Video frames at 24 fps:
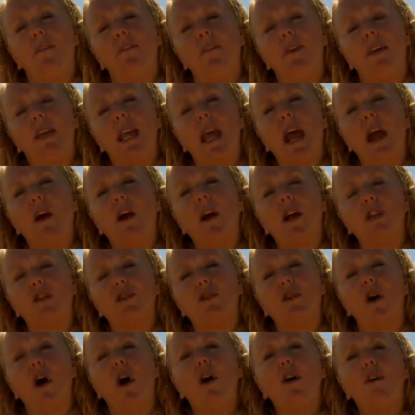of the
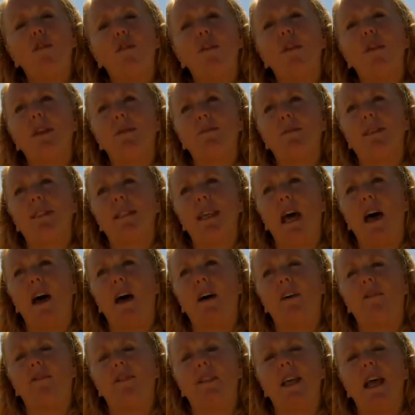character over
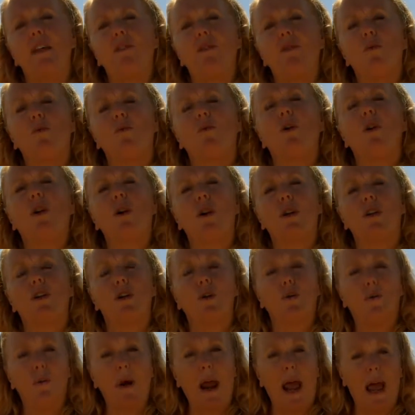themselves and the world
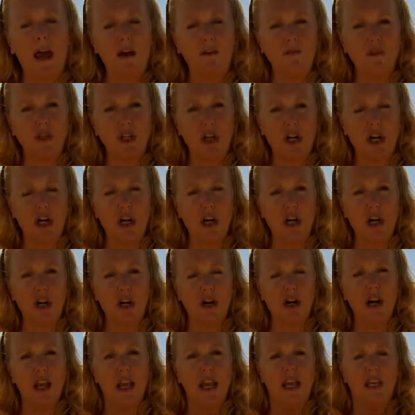around
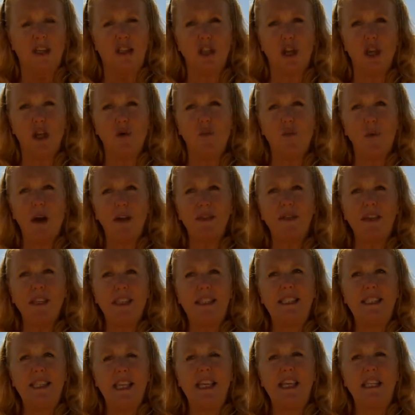her. So you want
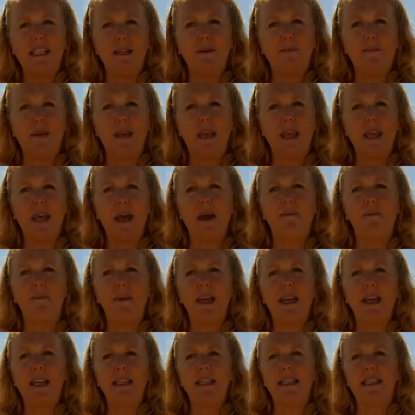this scene to be a
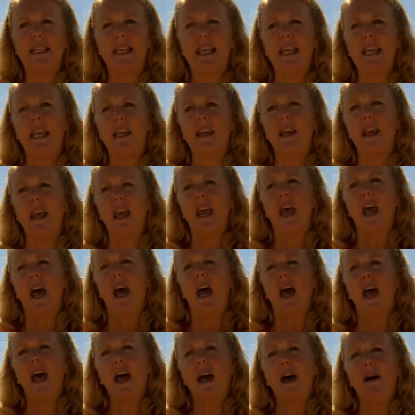big scene
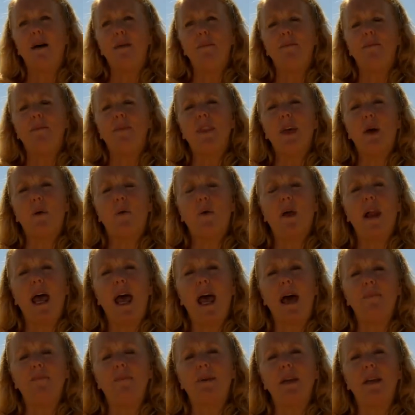that will
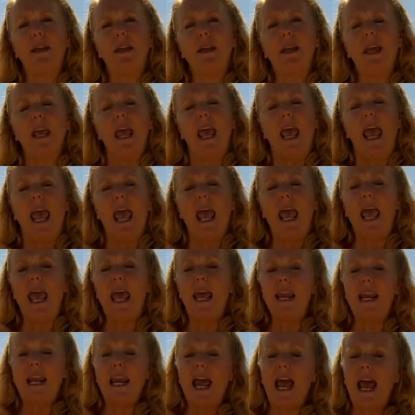happen.
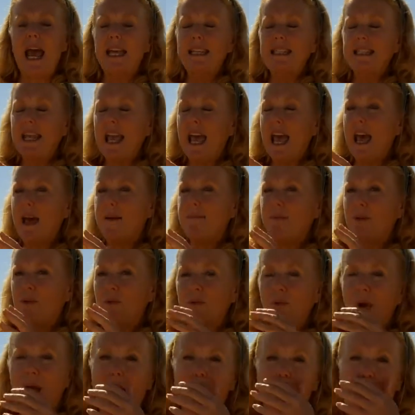And it has to happen
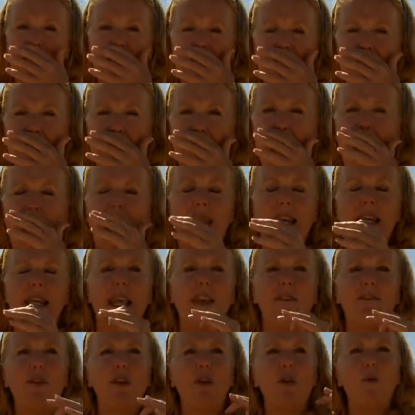right at the end.
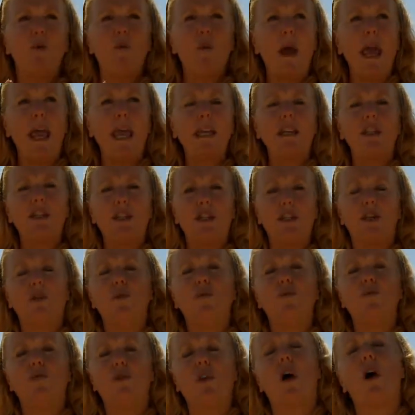If you wait
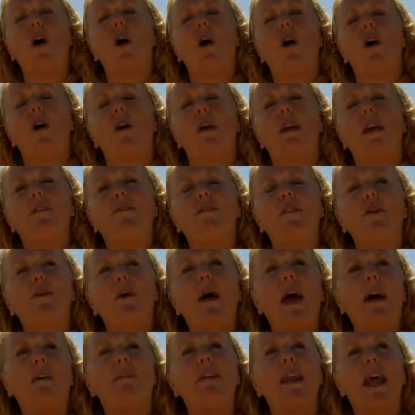too long, if you
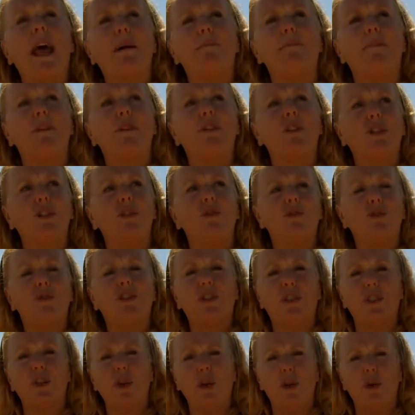have it happen too
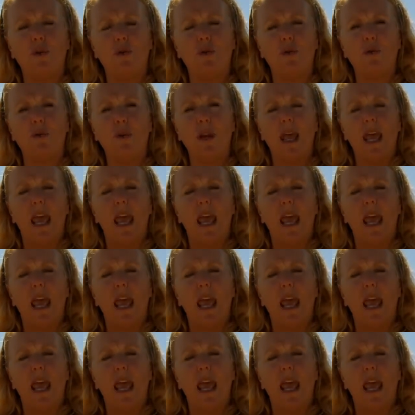soon,